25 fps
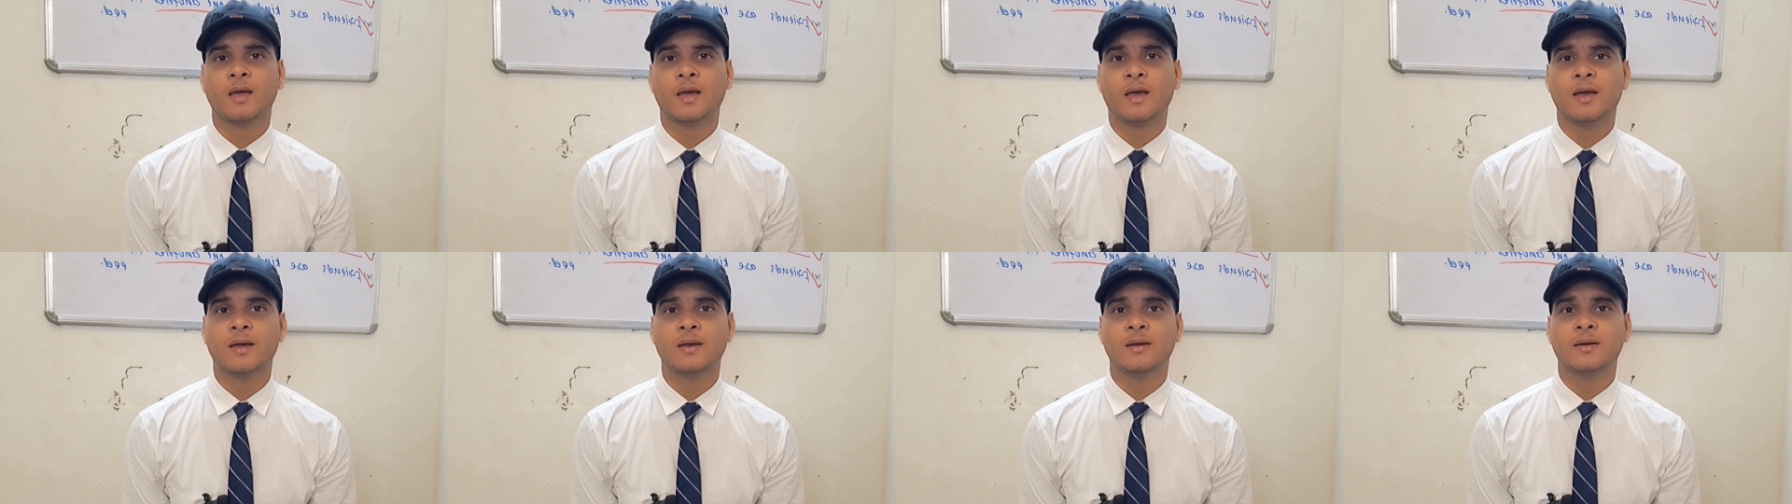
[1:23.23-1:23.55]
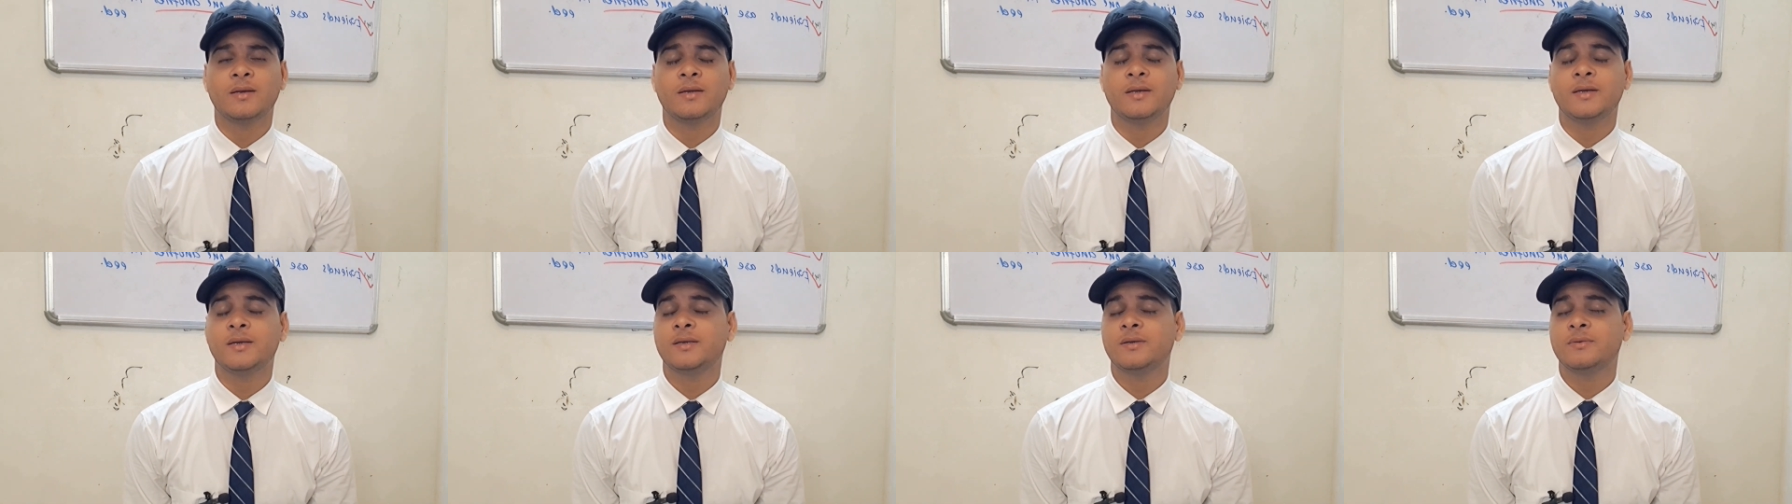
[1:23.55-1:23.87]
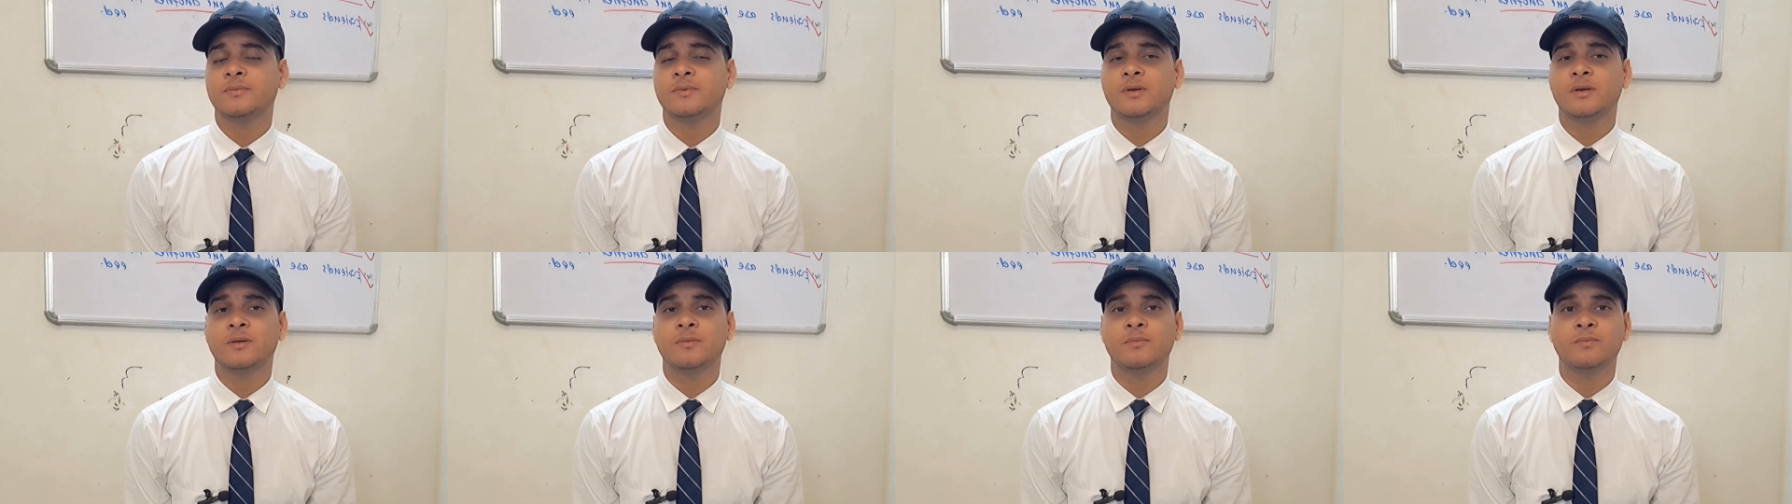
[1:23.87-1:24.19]
and it
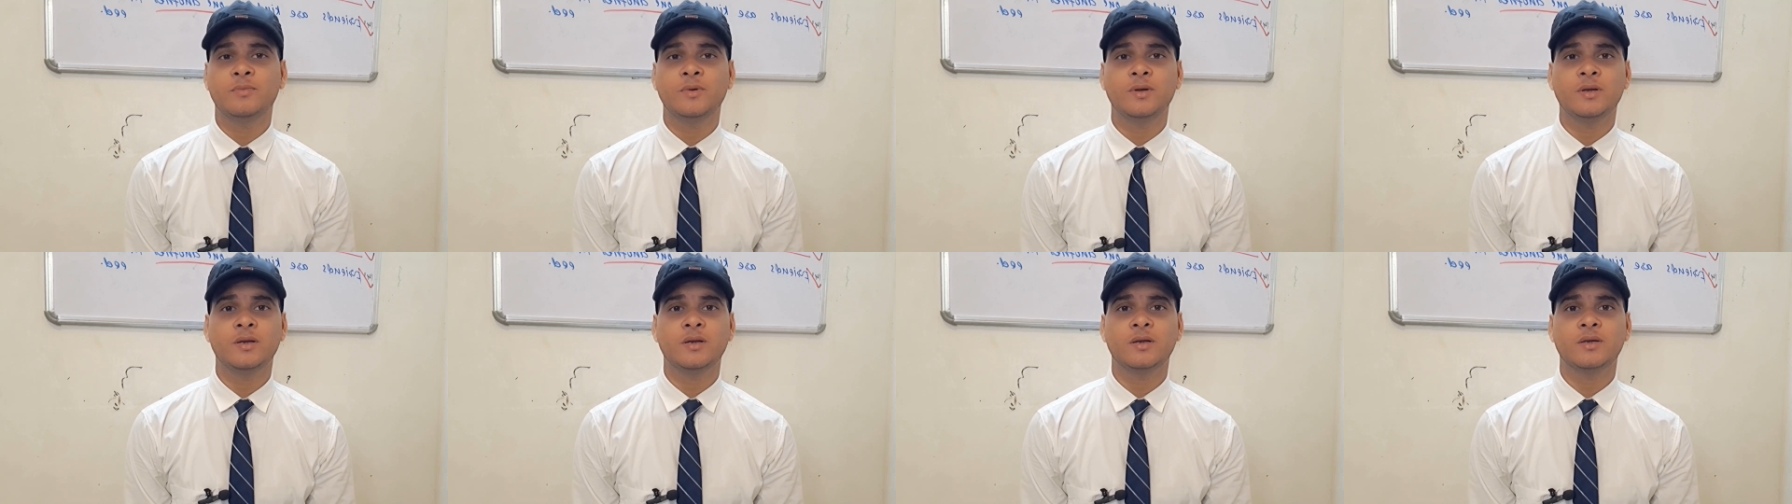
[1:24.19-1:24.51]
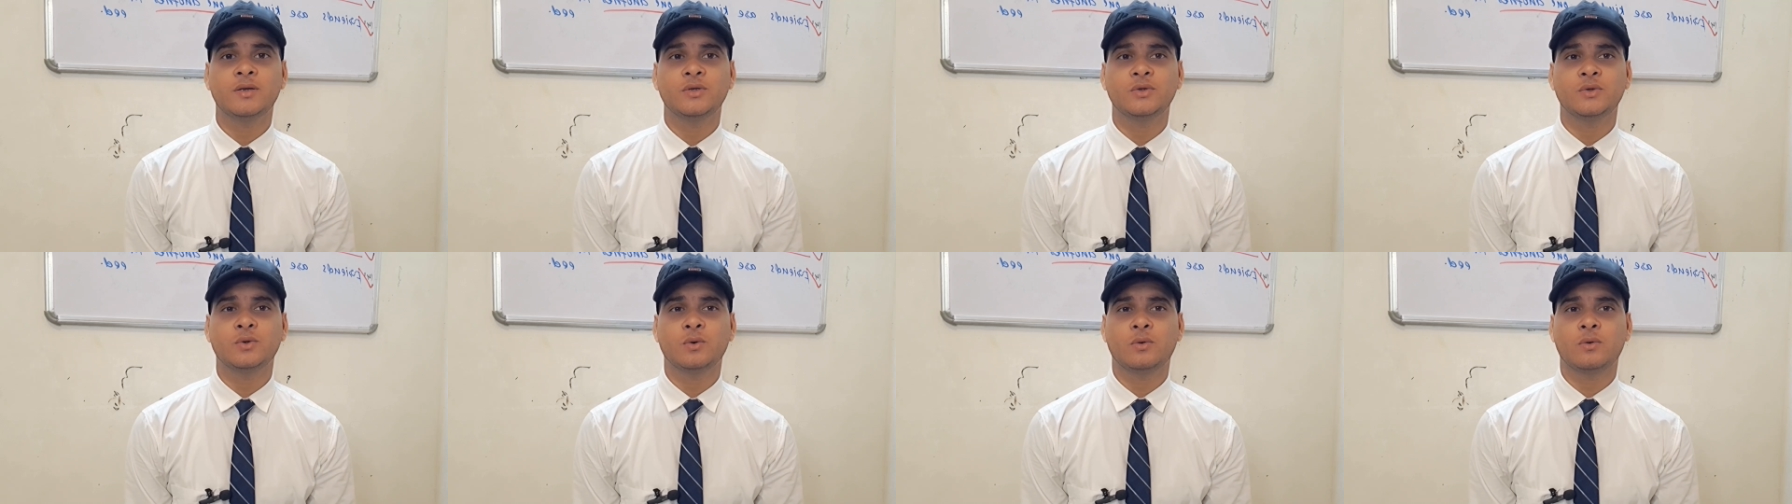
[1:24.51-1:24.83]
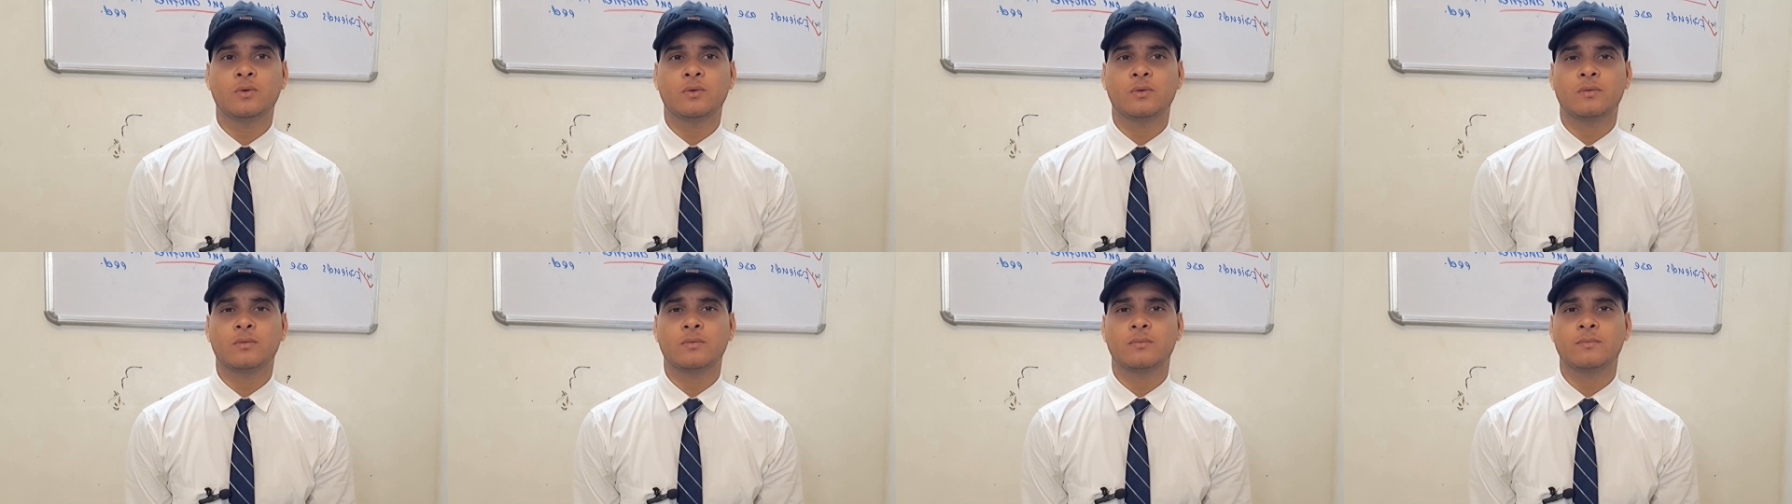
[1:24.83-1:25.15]
will build
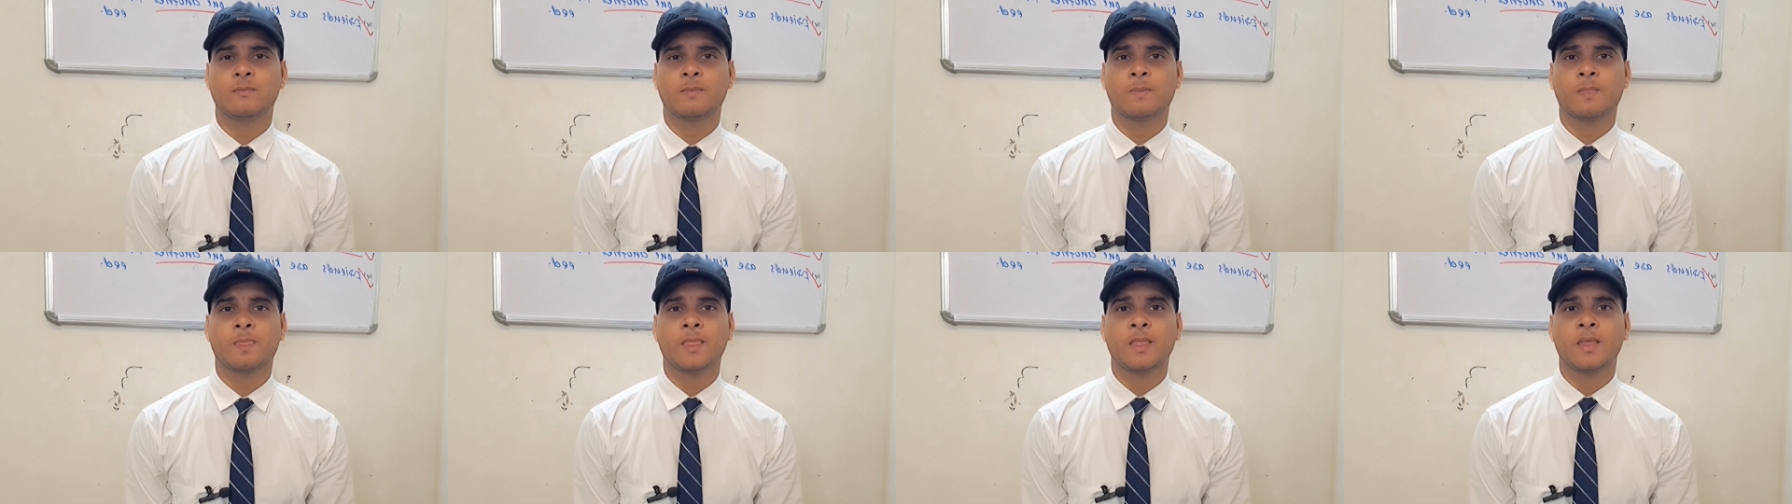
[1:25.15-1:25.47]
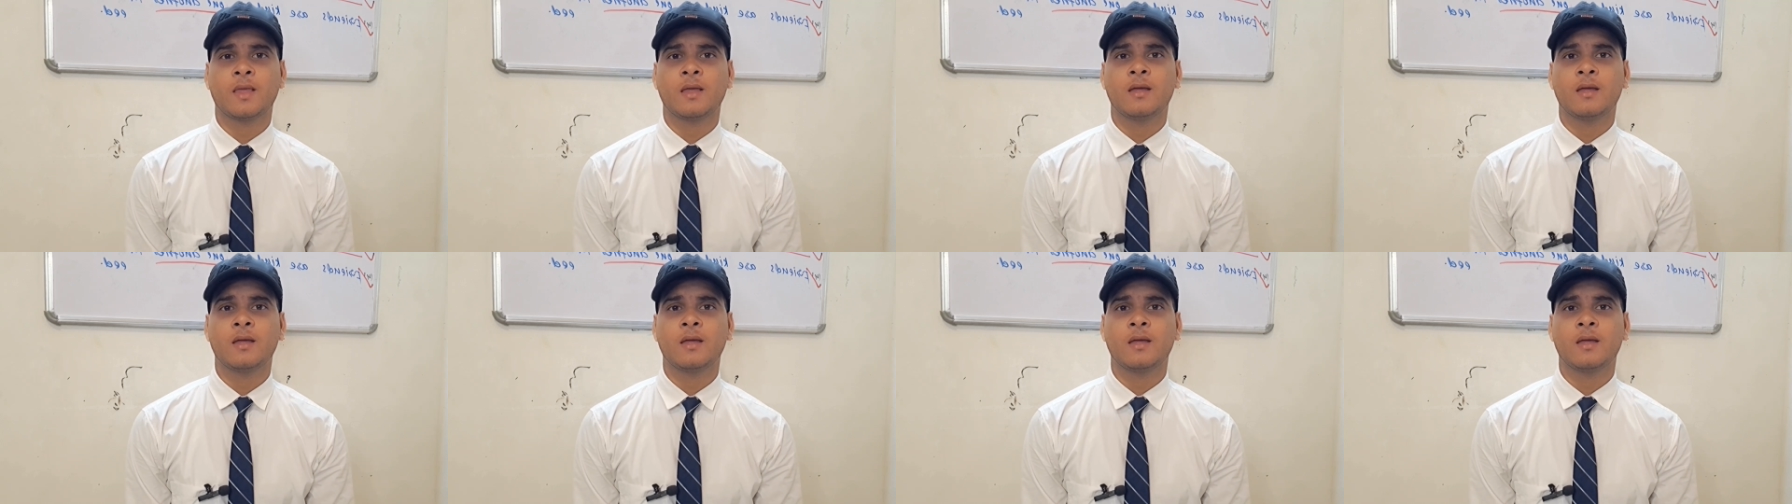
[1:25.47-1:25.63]
your